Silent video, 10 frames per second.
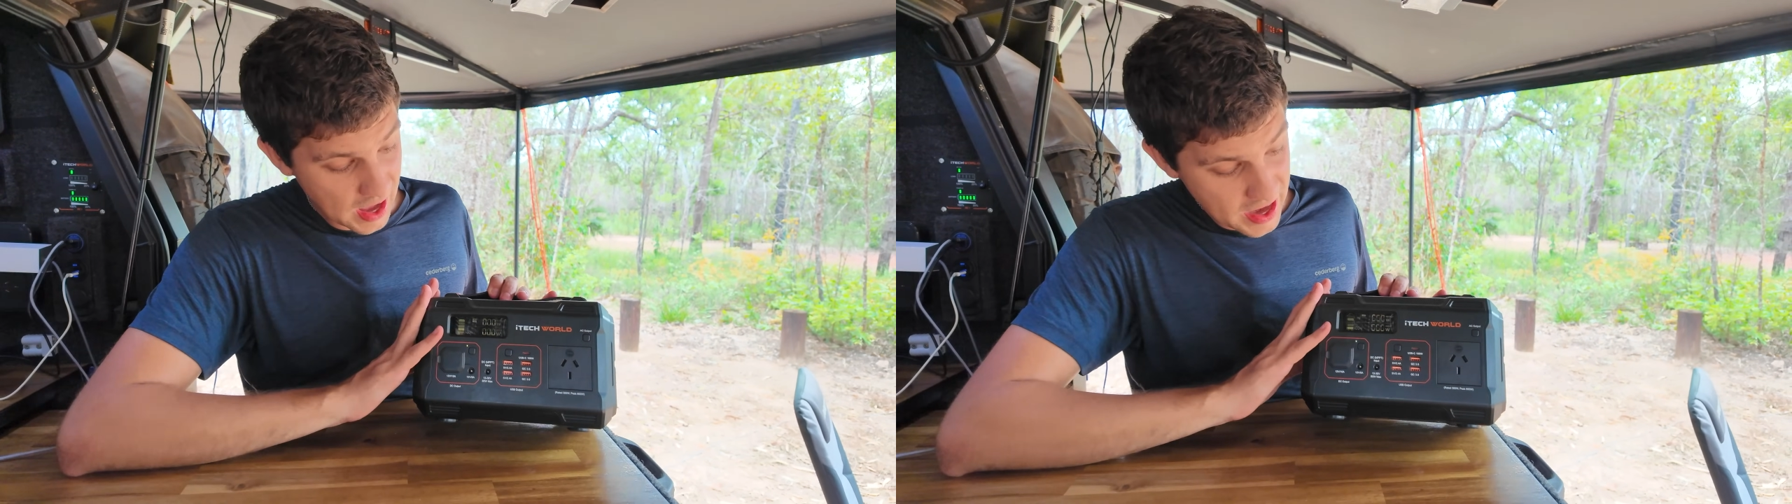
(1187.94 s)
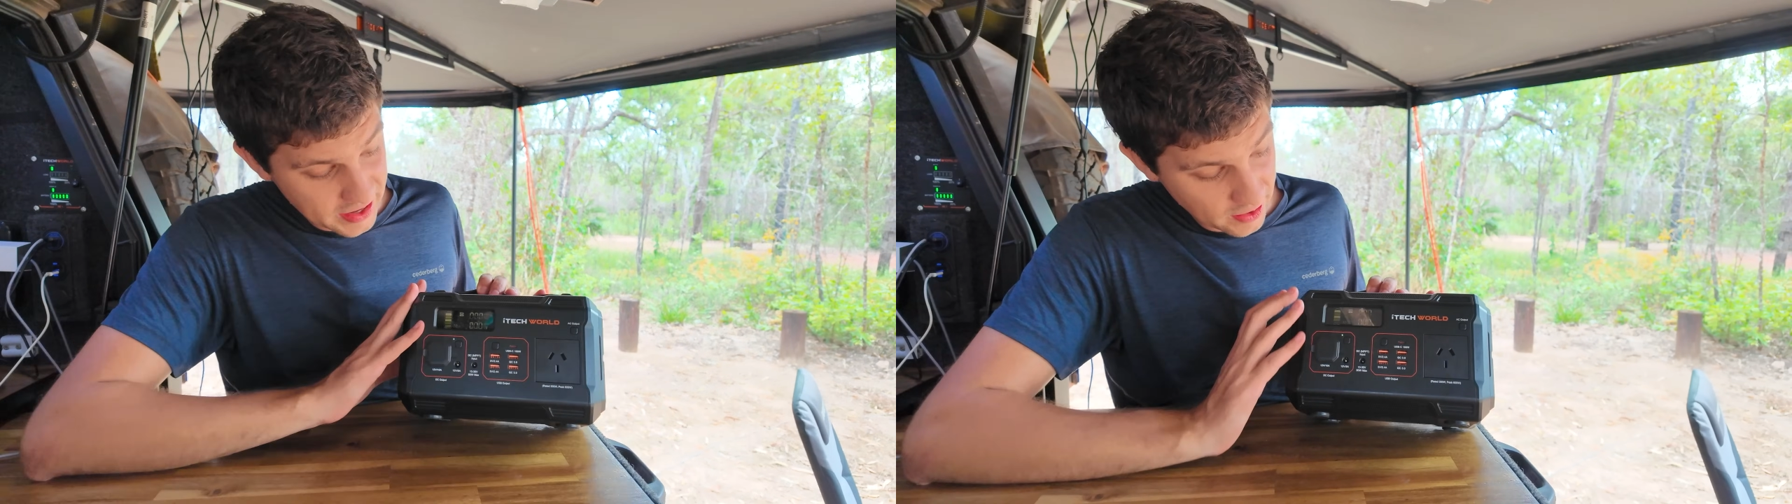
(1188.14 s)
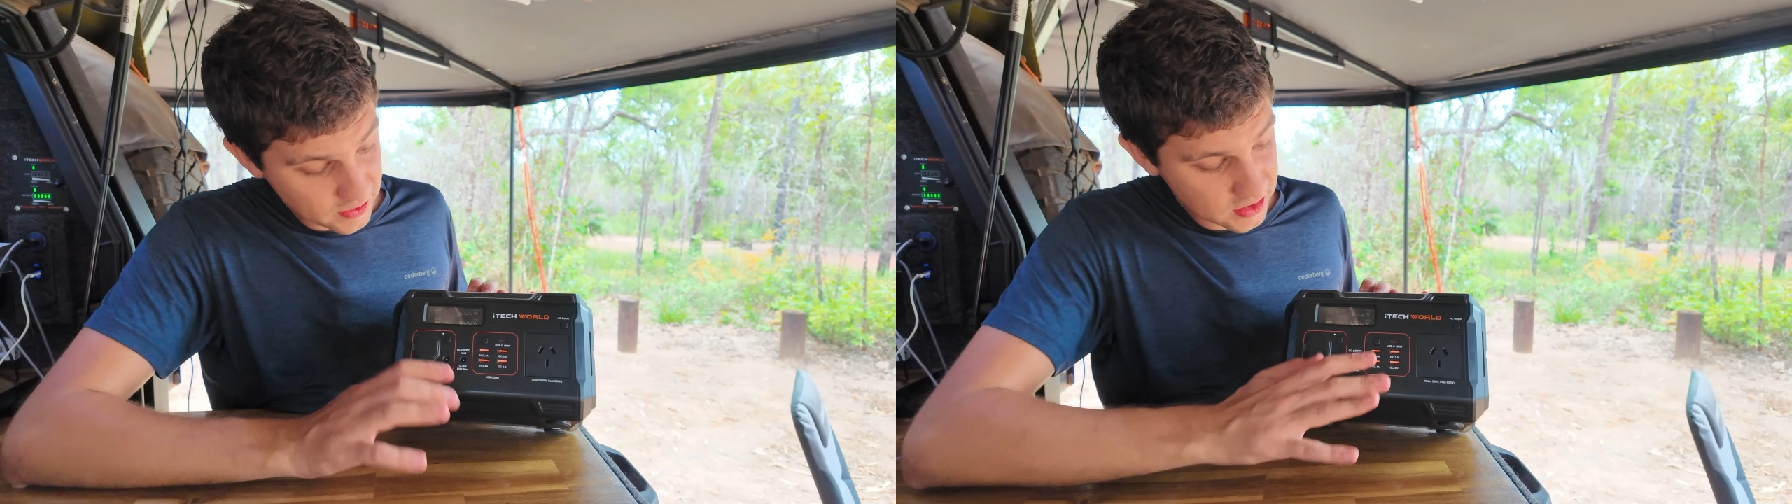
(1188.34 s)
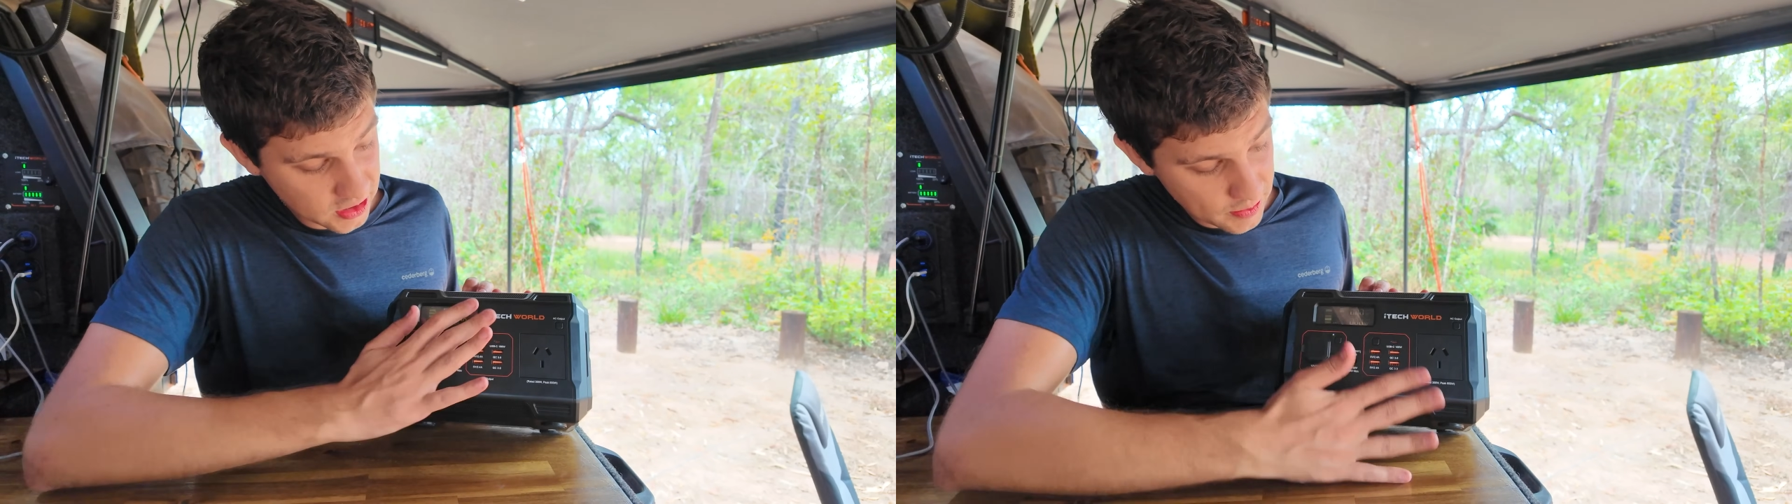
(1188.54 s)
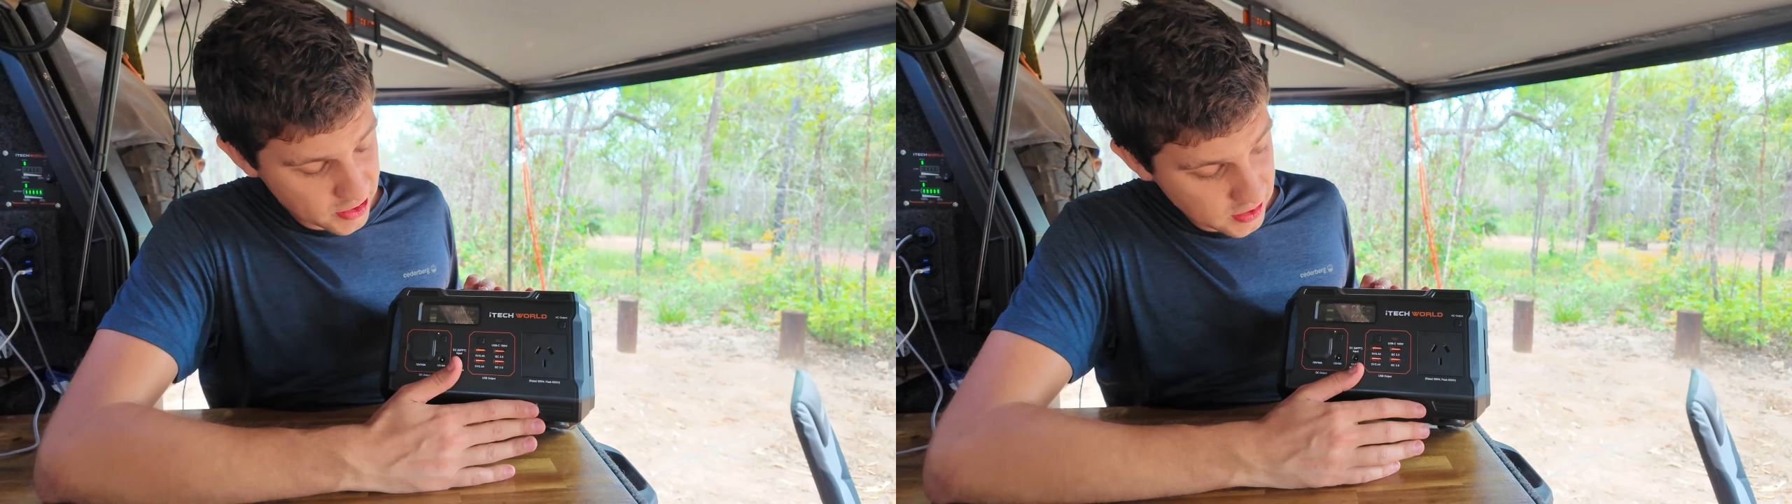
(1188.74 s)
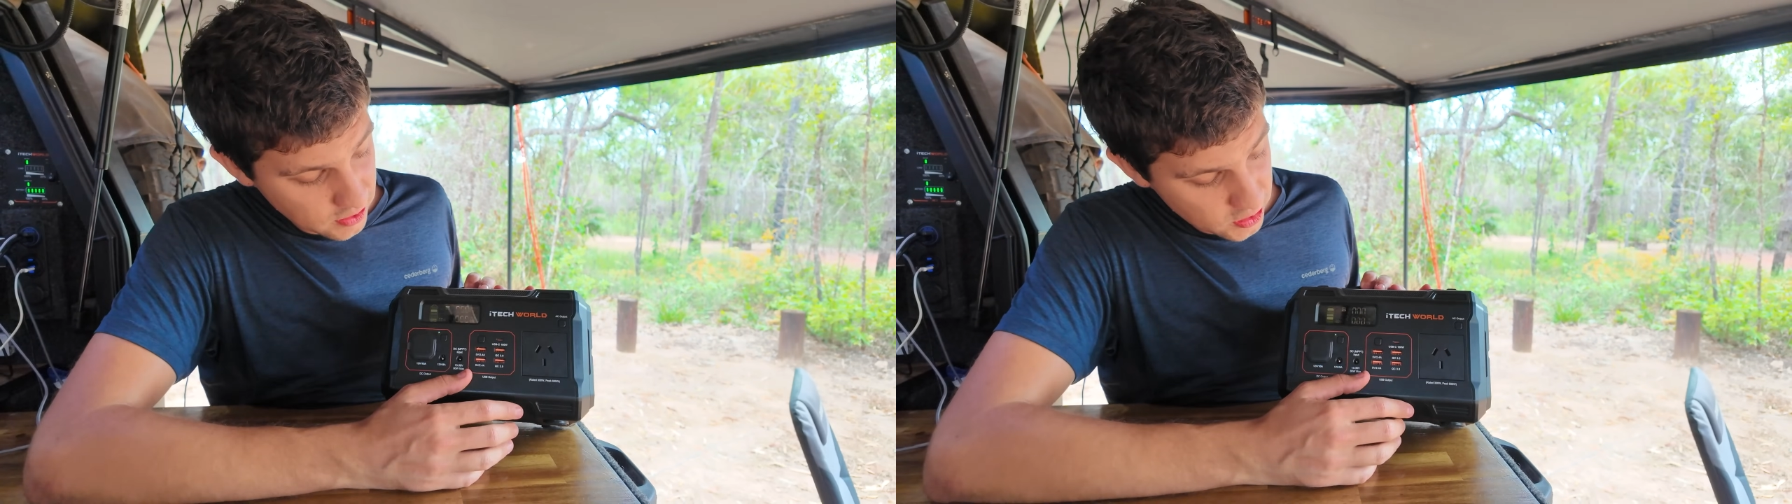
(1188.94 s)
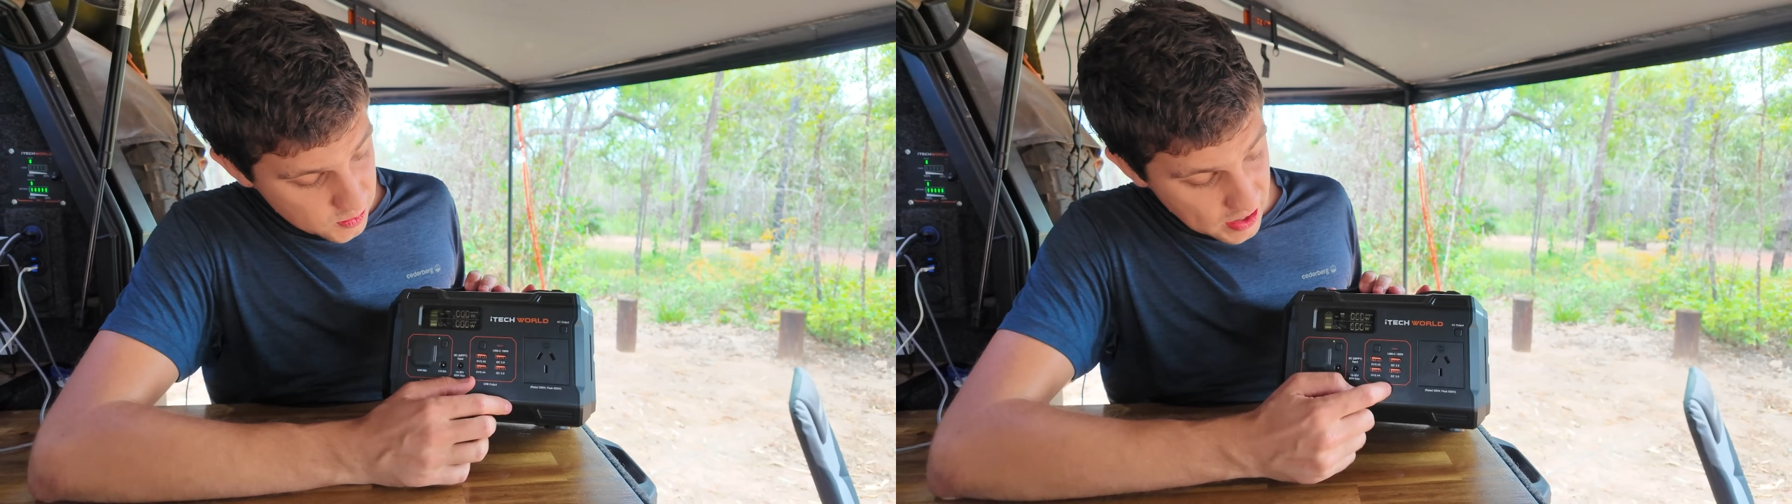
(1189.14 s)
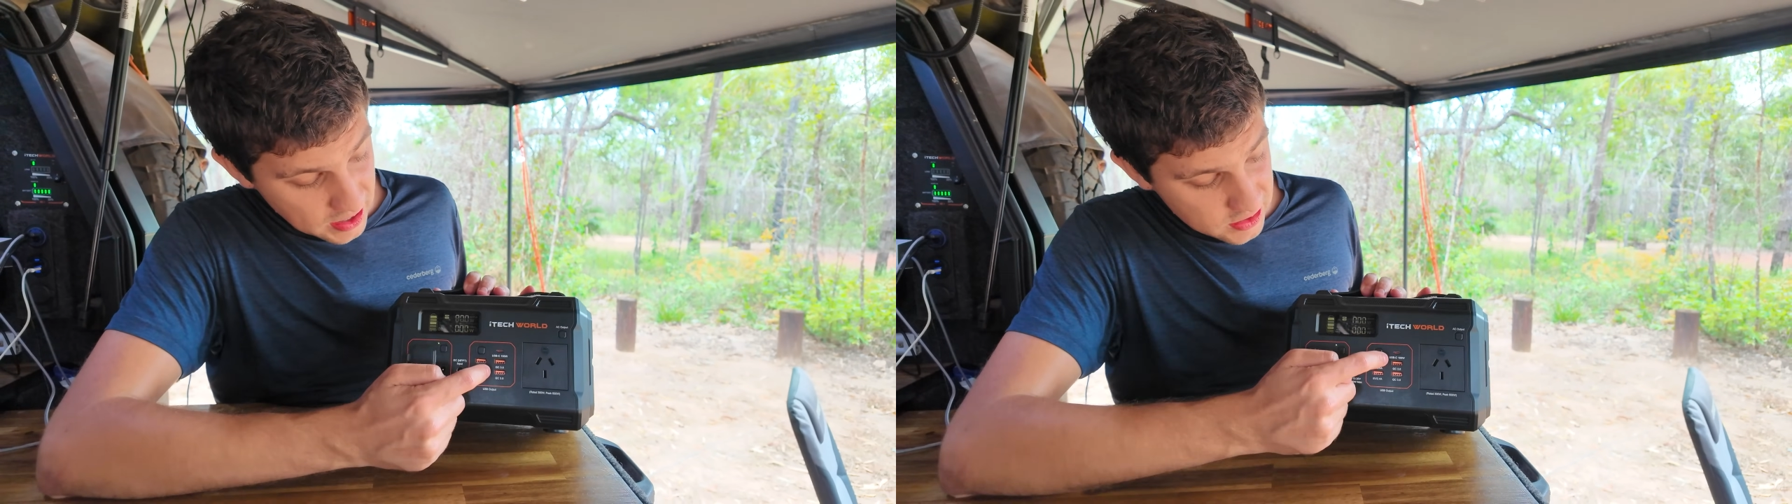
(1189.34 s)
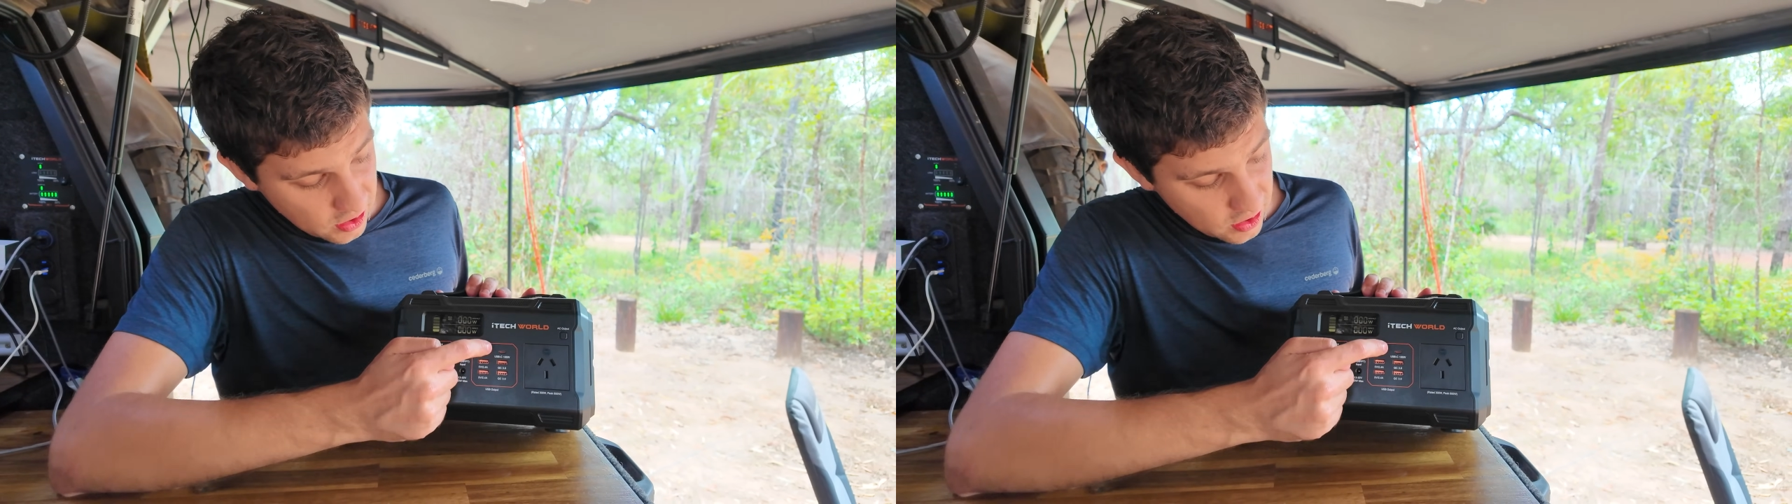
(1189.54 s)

Handy to have this. Got a bunch of USBs,